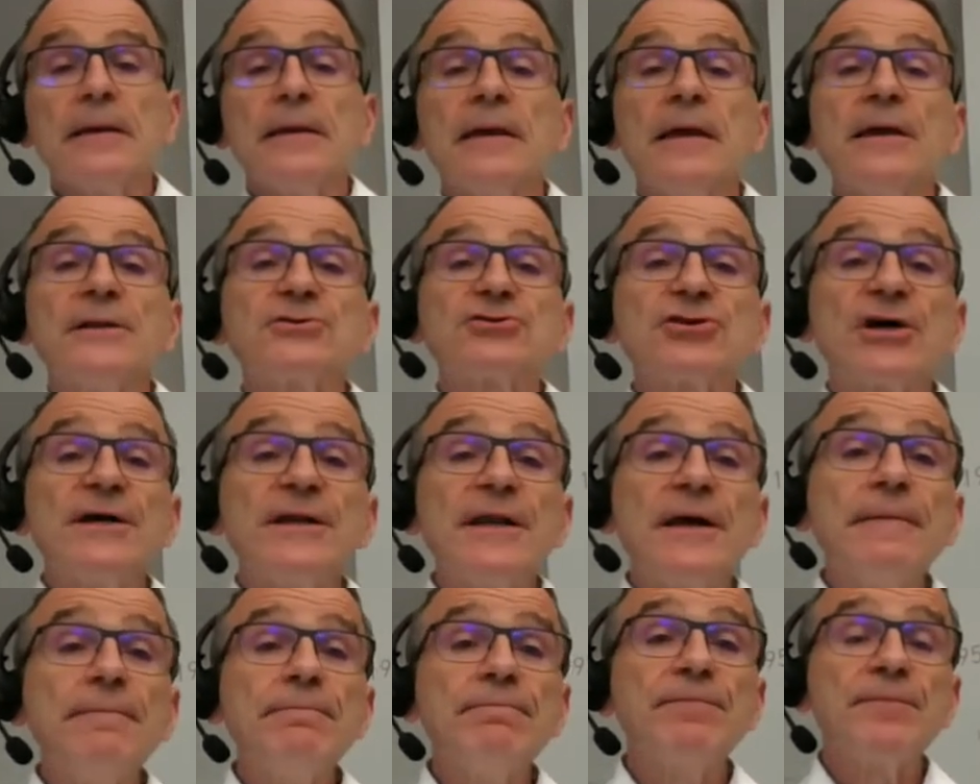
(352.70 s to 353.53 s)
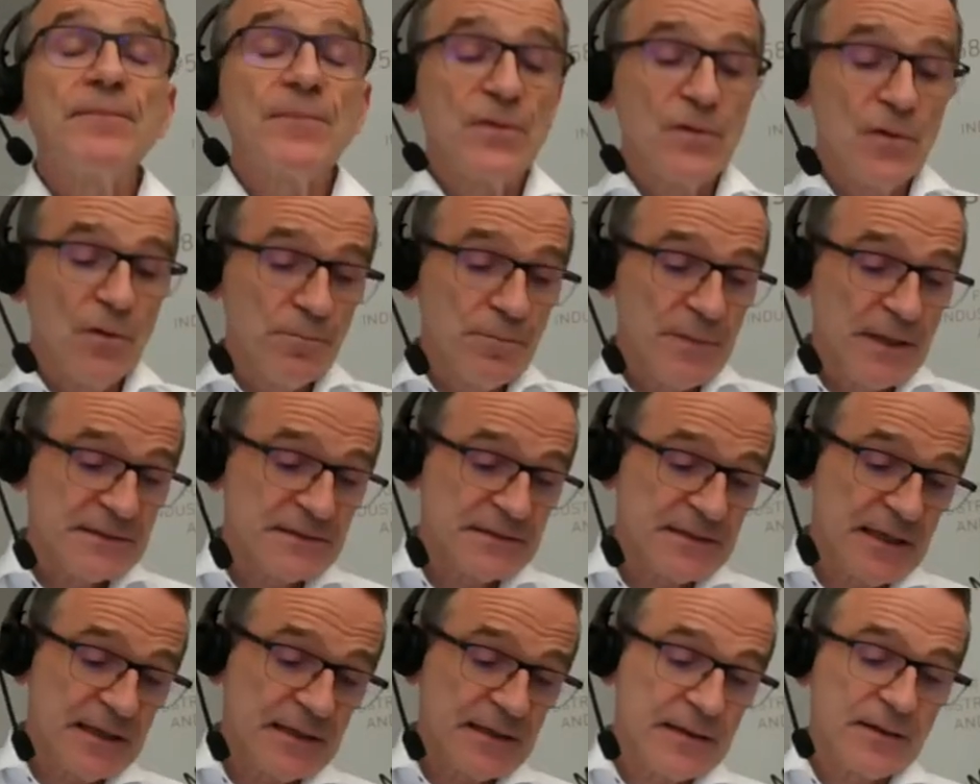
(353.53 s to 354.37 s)
In China,
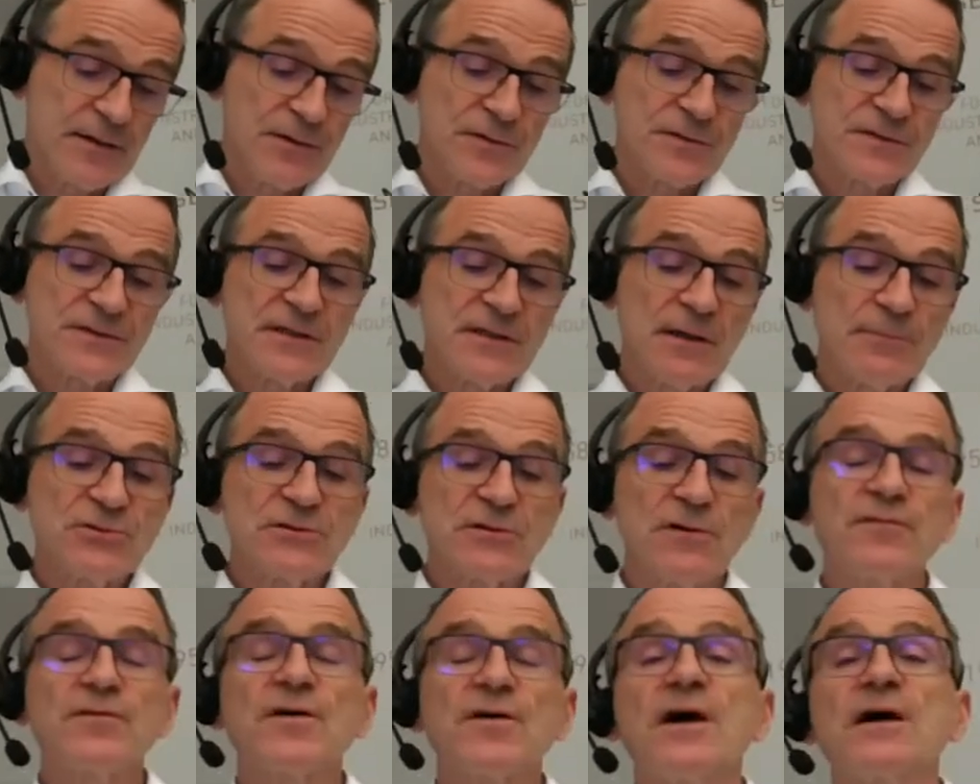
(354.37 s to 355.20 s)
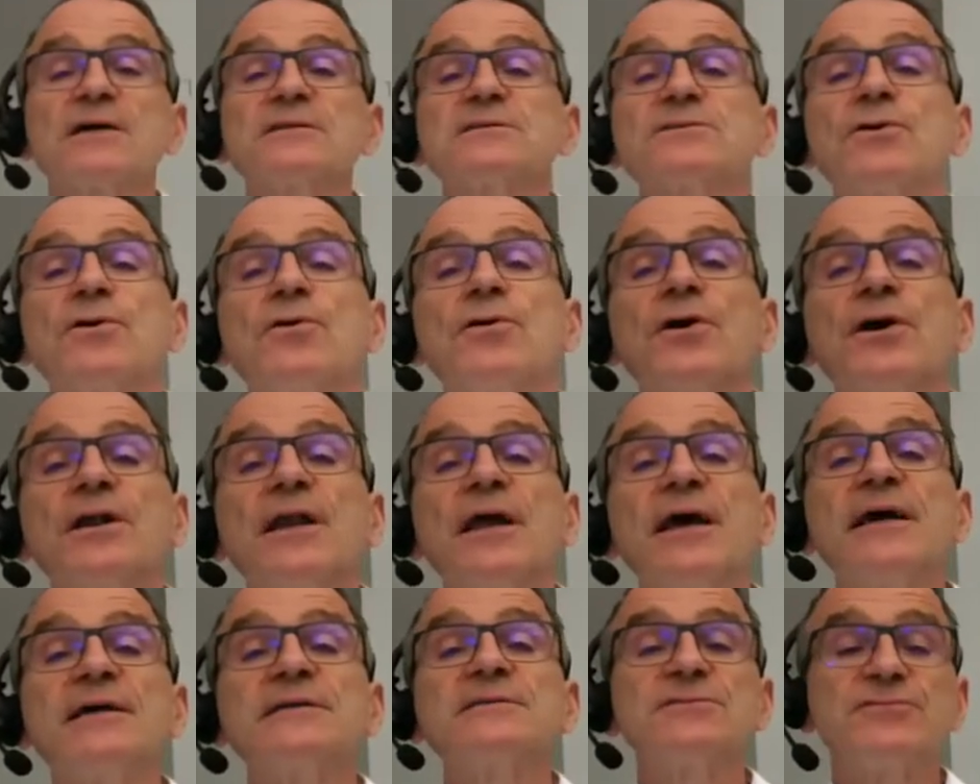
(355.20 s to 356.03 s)
domestic consumption of castor oil
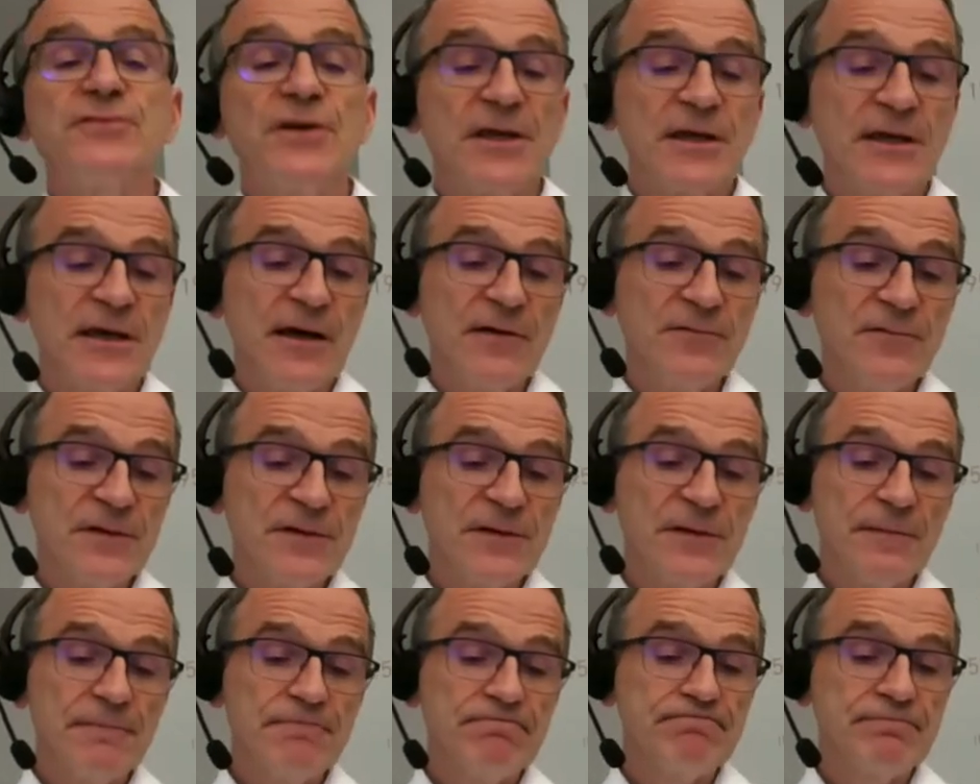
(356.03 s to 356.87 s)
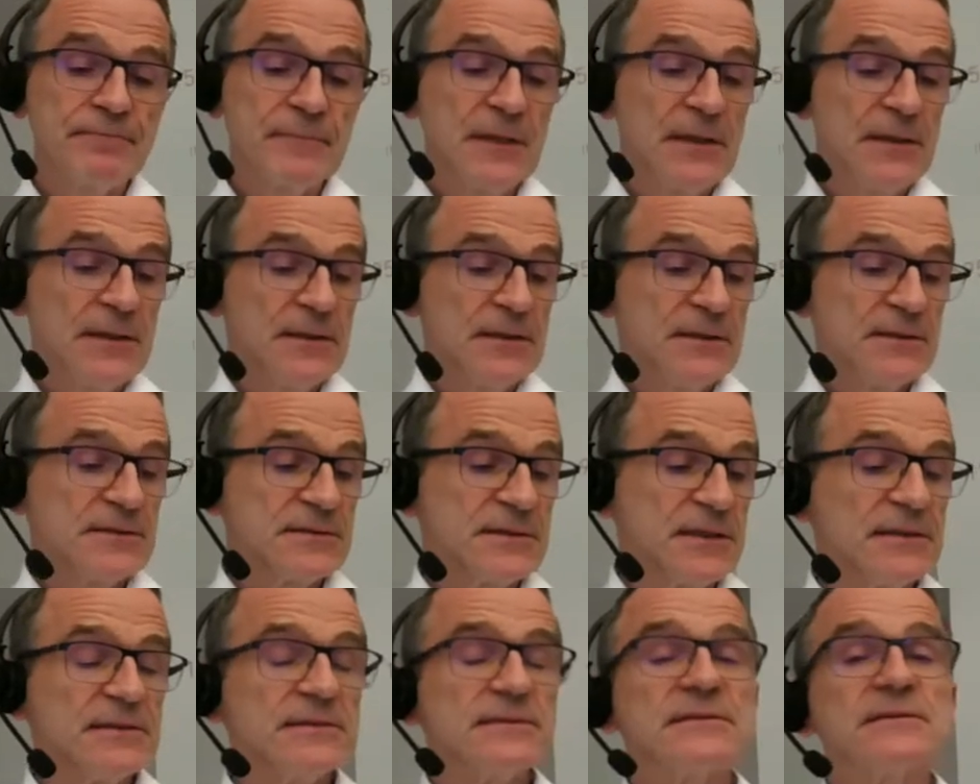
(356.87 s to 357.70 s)
has recovered
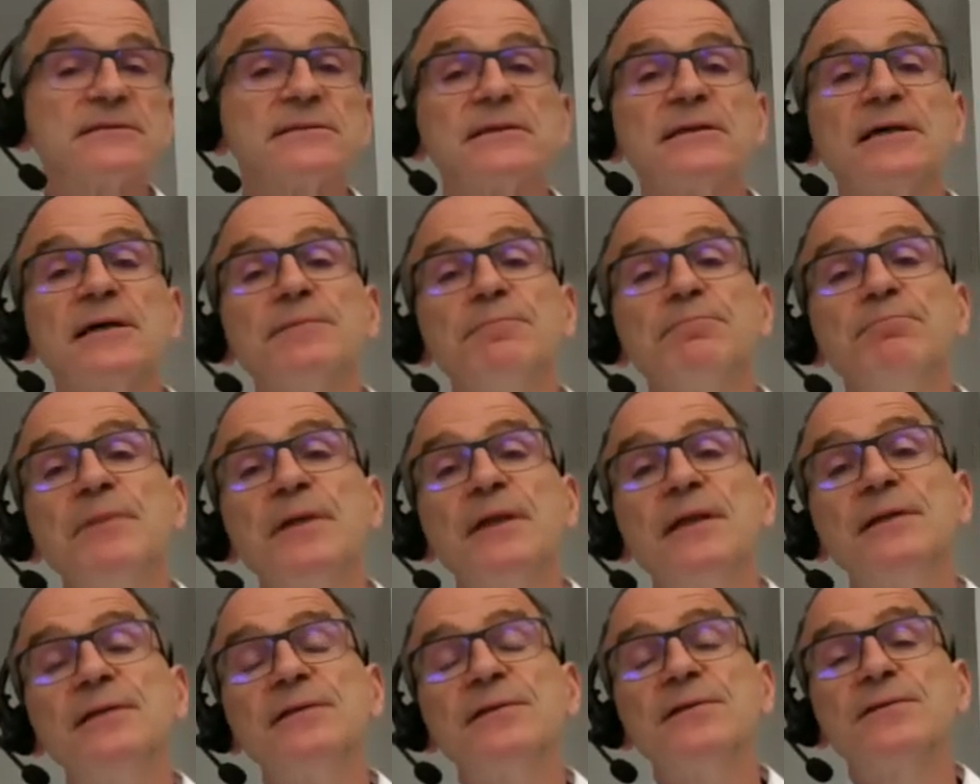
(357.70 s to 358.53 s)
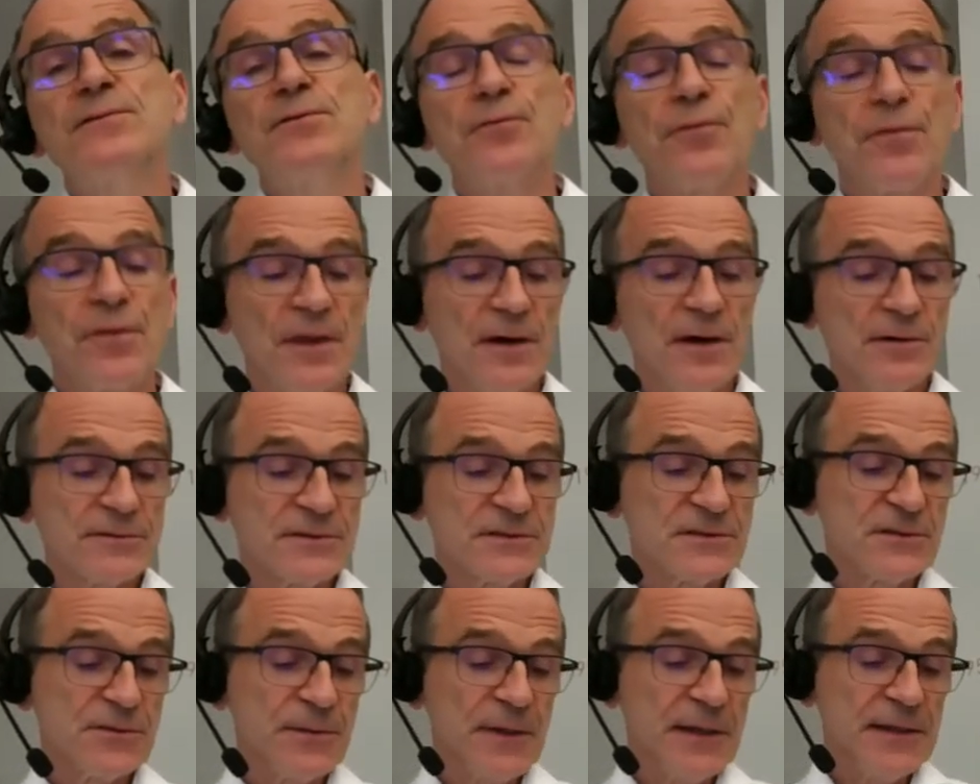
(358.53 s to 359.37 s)
since uh, mid
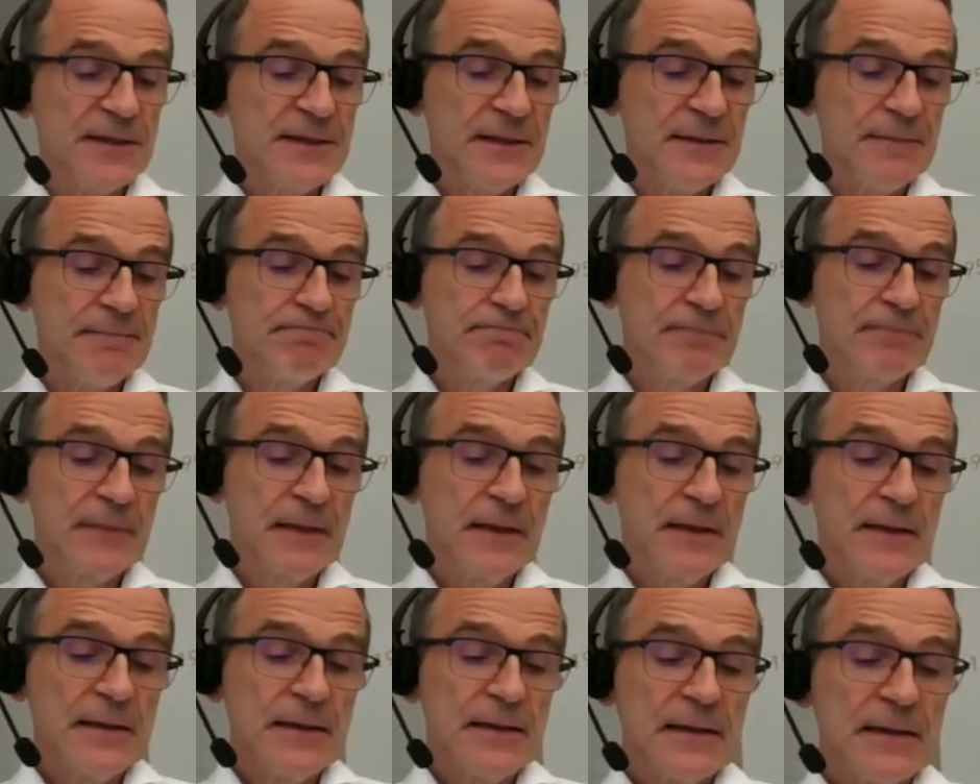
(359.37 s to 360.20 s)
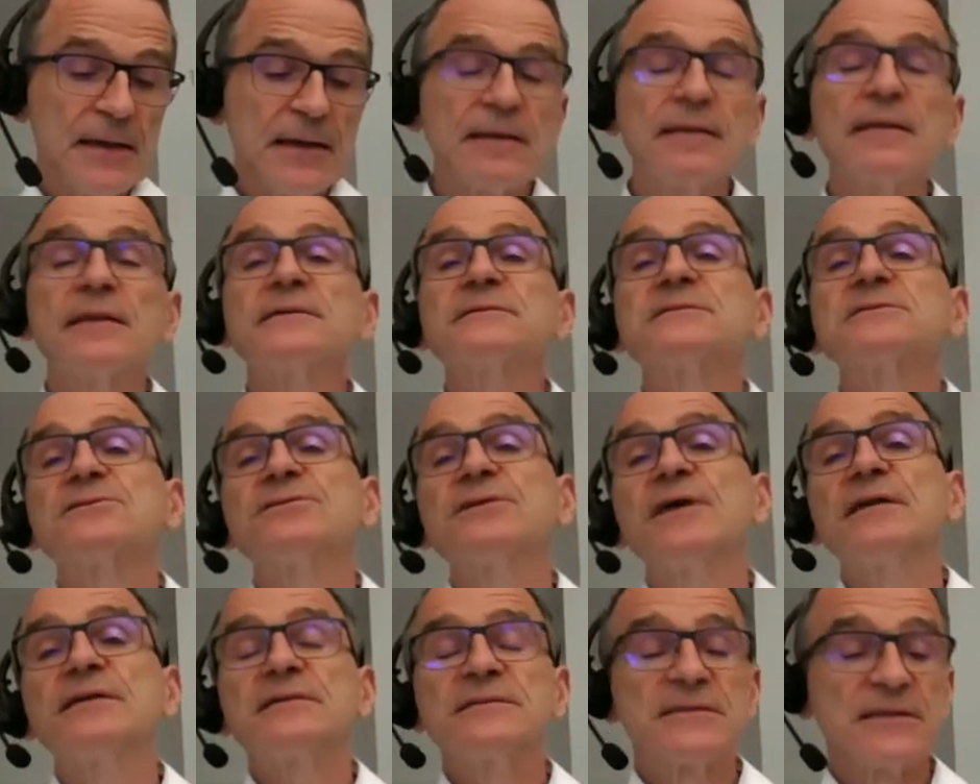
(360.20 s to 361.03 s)
2020, and this
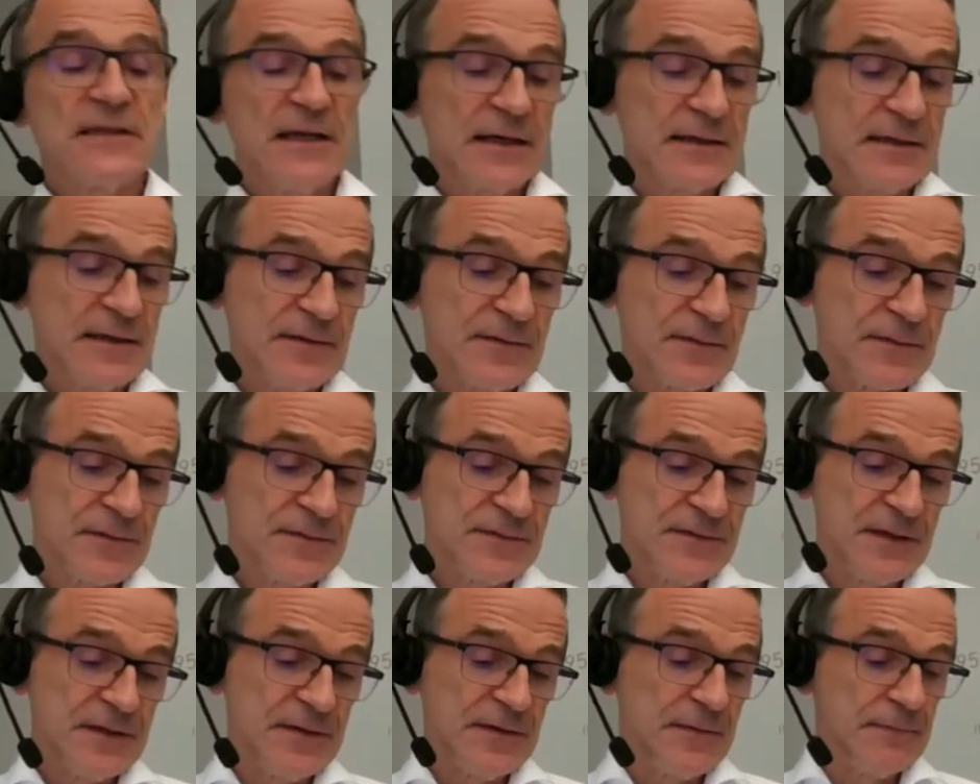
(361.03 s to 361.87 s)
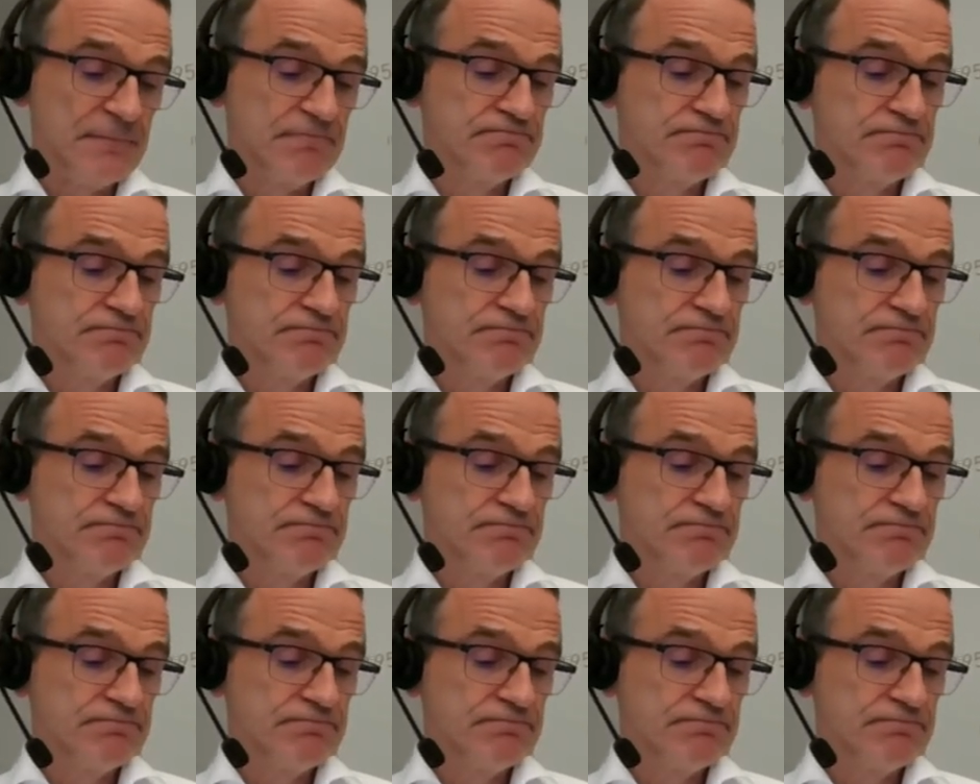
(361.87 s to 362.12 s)
trend is likely to continue.